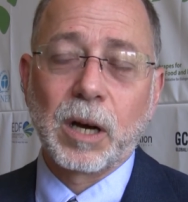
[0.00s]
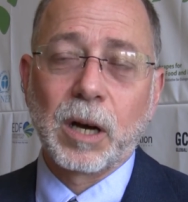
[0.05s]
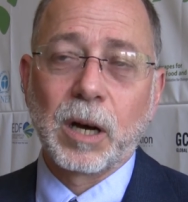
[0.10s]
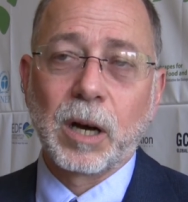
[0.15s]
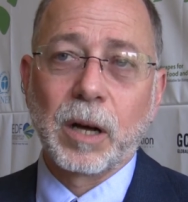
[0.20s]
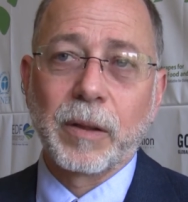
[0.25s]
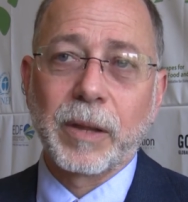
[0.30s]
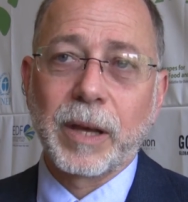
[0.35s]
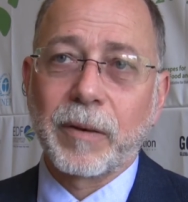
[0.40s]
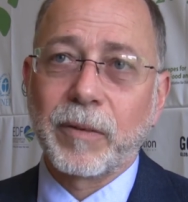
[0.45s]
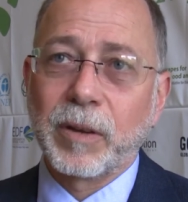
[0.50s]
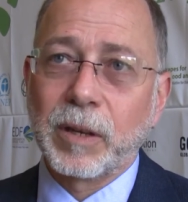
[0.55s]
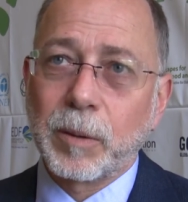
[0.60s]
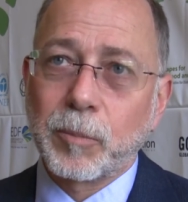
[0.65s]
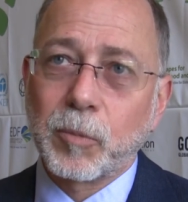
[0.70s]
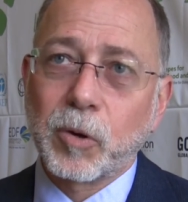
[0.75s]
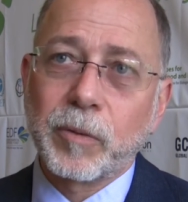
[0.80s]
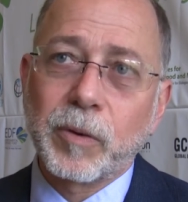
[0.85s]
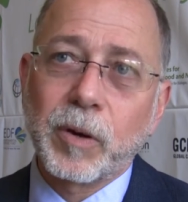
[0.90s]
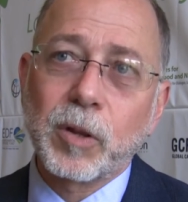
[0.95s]
They have a
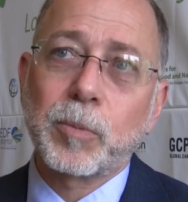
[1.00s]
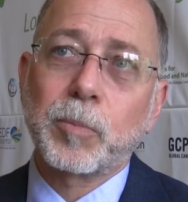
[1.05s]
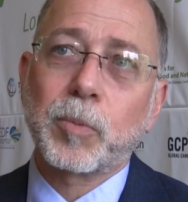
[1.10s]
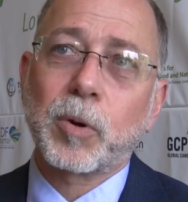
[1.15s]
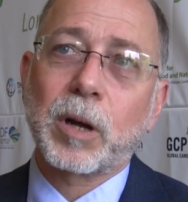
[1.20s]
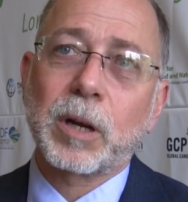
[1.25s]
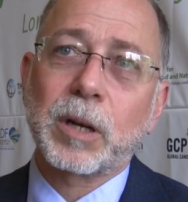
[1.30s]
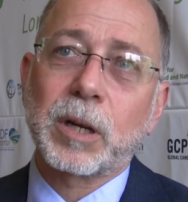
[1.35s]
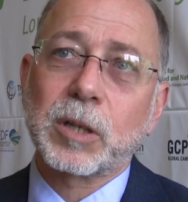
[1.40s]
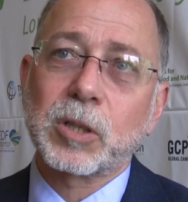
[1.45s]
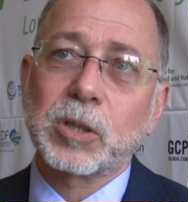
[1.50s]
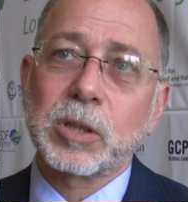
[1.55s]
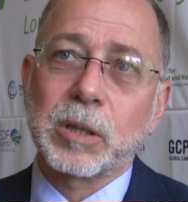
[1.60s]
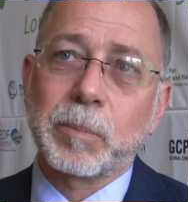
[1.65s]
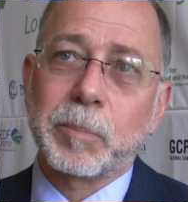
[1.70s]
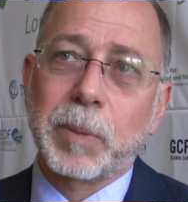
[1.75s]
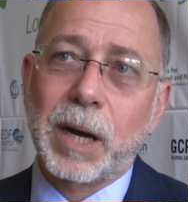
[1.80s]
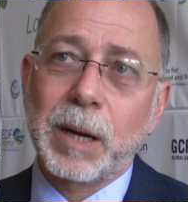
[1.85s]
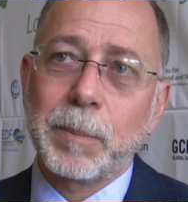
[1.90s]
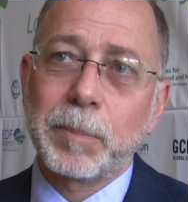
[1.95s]
number of other products in
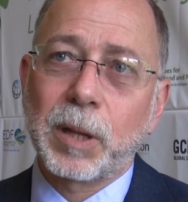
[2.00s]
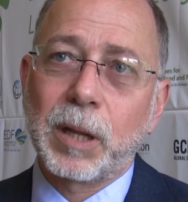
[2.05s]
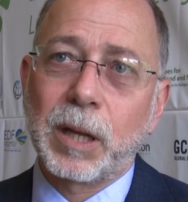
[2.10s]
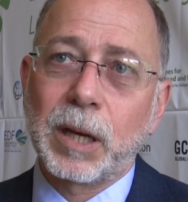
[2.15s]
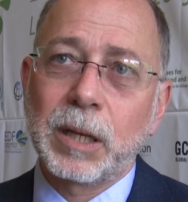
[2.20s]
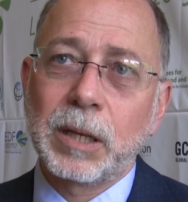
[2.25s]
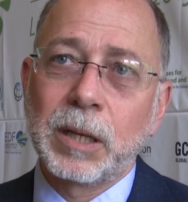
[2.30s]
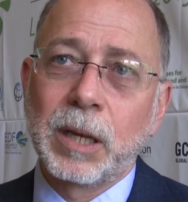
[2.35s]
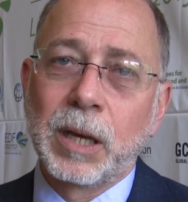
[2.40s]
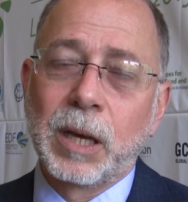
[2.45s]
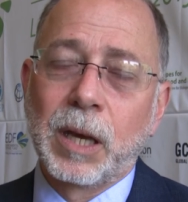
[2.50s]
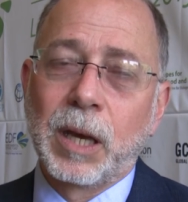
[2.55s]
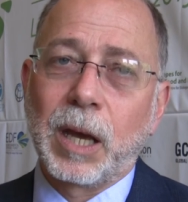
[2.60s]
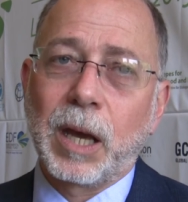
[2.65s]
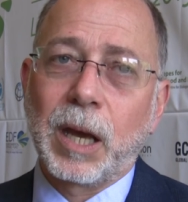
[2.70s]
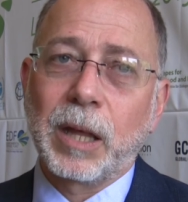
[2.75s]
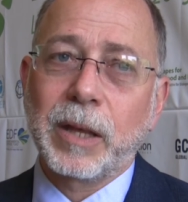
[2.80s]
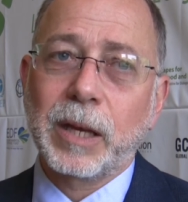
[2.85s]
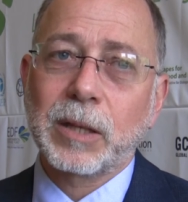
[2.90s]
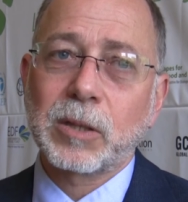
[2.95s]
the pipeline.
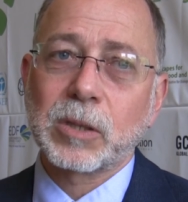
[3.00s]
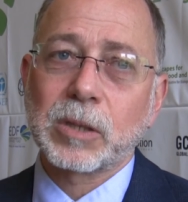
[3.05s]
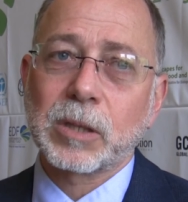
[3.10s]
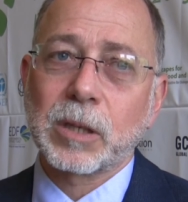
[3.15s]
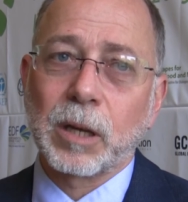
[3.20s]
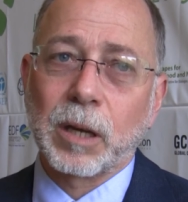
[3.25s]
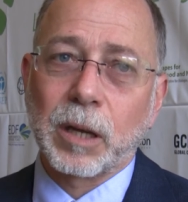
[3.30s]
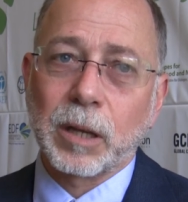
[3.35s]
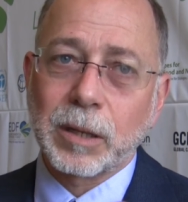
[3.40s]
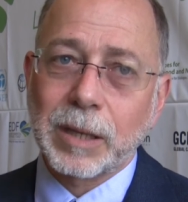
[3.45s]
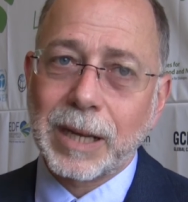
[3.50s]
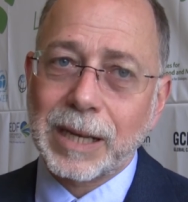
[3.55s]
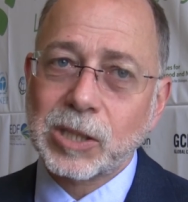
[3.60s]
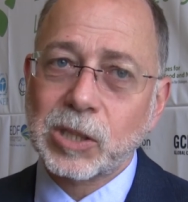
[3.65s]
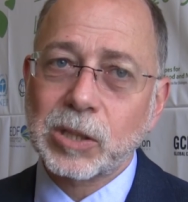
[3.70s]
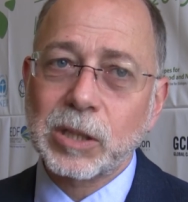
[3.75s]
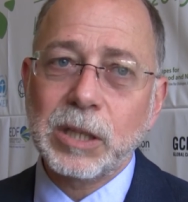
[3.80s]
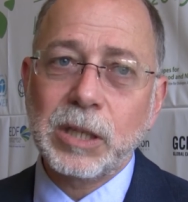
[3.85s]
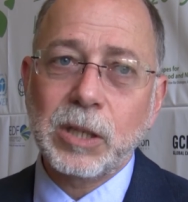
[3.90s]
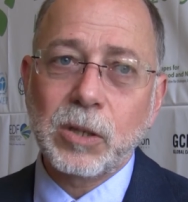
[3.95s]
And that's
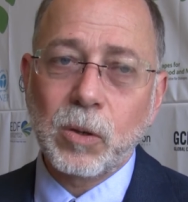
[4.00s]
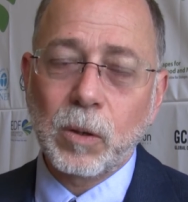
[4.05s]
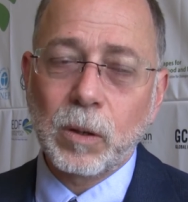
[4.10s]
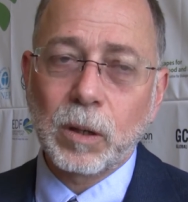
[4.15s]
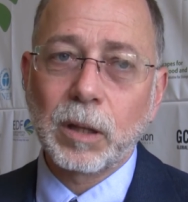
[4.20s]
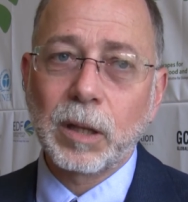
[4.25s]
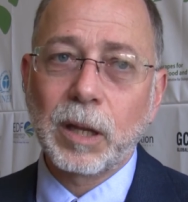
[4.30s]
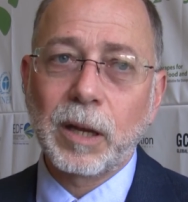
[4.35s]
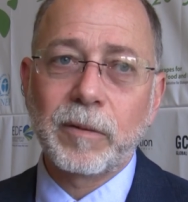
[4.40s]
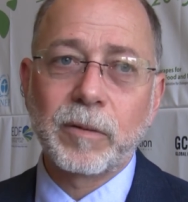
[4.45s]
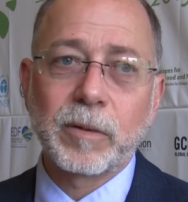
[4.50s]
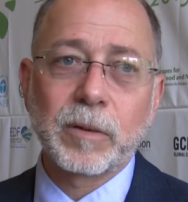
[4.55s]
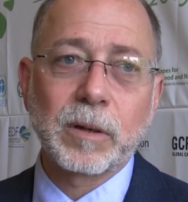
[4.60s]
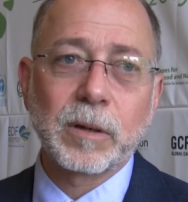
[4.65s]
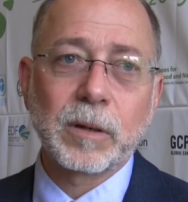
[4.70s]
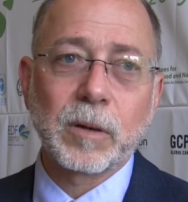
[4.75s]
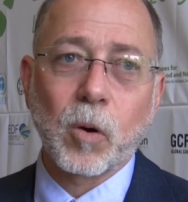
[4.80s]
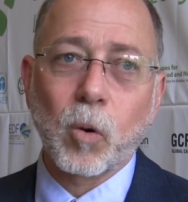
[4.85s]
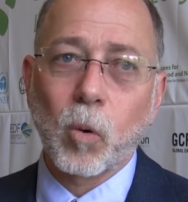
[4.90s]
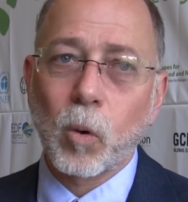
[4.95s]
Nestle,
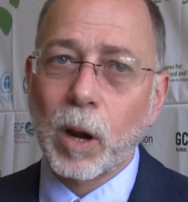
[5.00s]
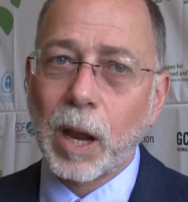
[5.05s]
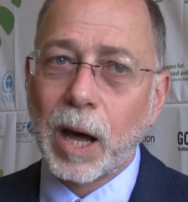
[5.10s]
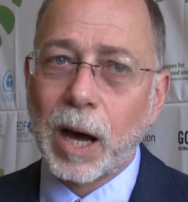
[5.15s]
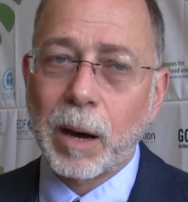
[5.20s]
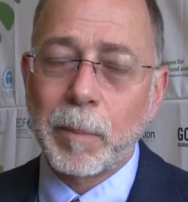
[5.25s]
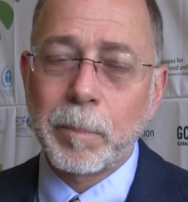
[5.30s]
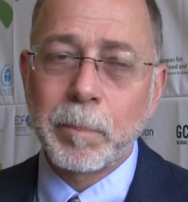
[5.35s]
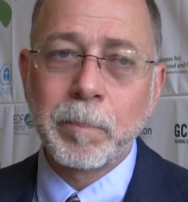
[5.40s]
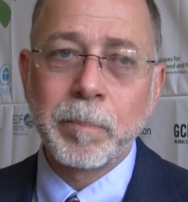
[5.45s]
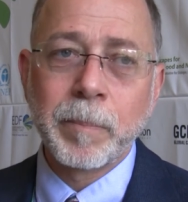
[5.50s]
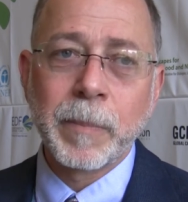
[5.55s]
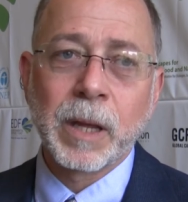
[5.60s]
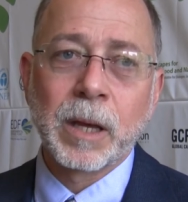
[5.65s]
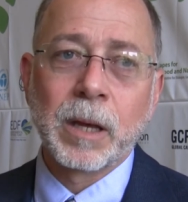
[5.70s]
Unilever, Olam,